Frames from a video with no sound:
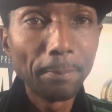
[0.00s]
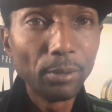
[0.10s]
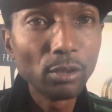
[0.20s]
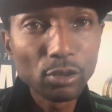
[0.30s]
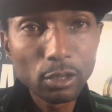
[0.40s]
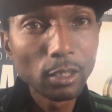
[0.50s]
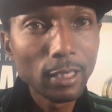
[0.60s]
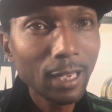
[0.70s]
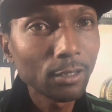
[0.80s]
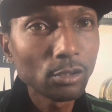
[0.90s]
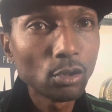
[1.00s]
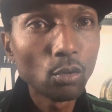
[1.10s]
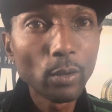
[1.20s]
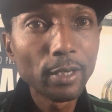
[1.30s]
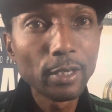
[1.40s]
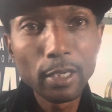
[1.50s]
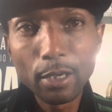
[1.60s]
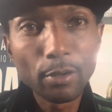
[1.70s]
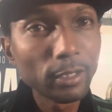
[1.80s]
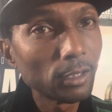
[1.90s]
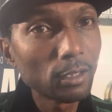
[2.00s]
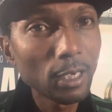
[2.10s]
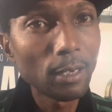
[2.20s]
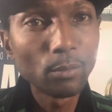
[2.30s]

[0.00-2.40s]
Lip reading: billions of dollars nowhere near at the time